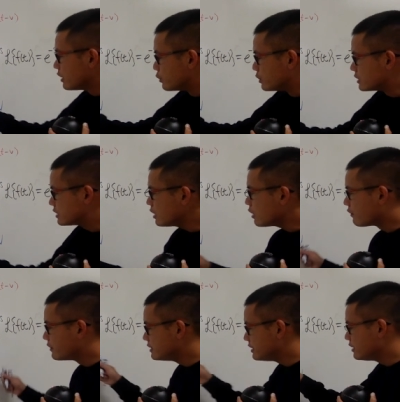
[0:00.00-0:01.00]
The result
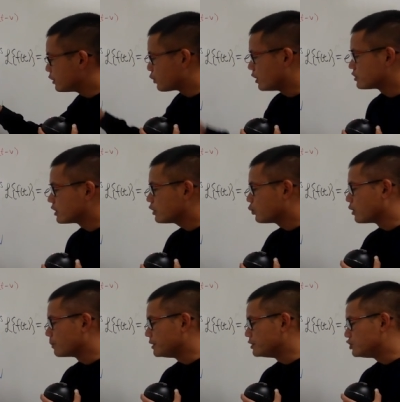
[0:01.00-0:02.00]
of this integration
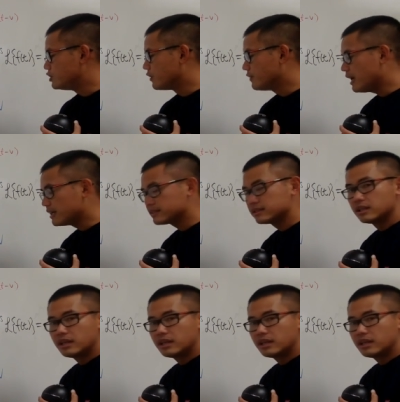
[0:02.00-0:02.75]
will be g of s,